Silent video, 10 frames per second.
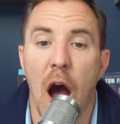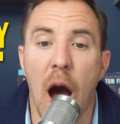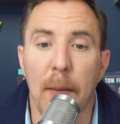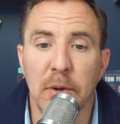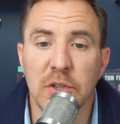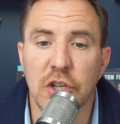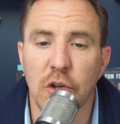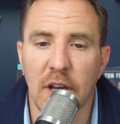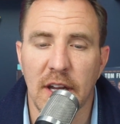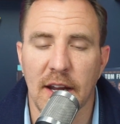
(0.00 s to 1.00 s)

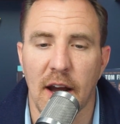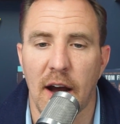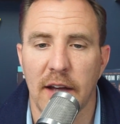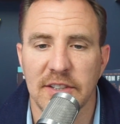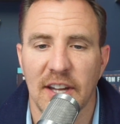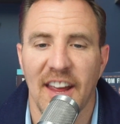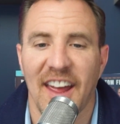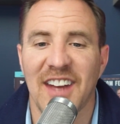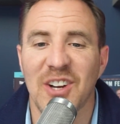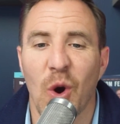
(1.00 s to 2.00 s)
opportunity cost,
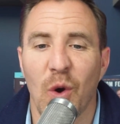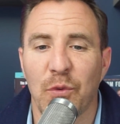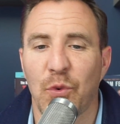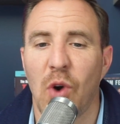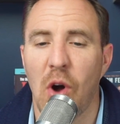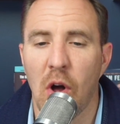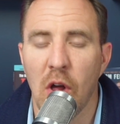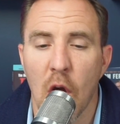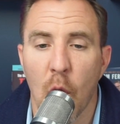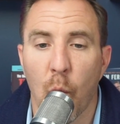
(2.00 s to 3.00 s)
and
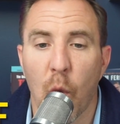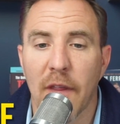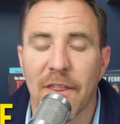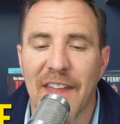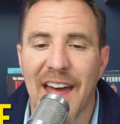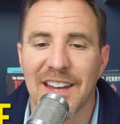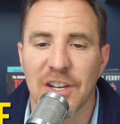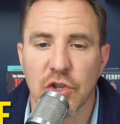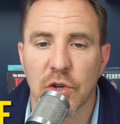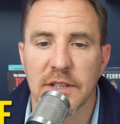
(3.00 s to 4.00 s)
overall what that
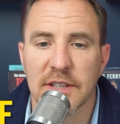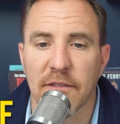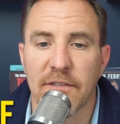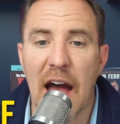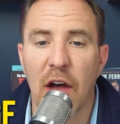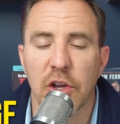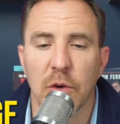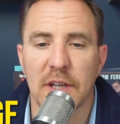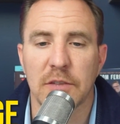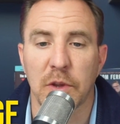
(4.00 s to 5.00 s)
intrinsic value
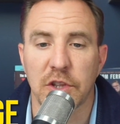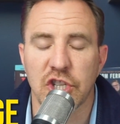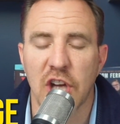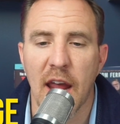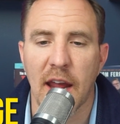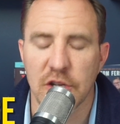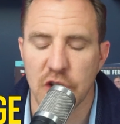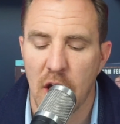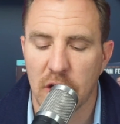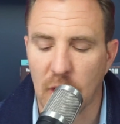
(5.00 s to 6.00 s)
is with change.
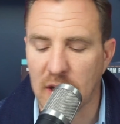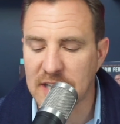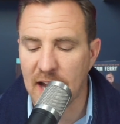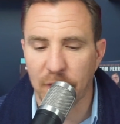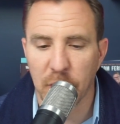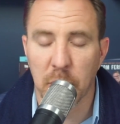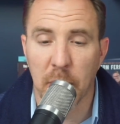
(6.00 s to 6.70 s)
So I definitely would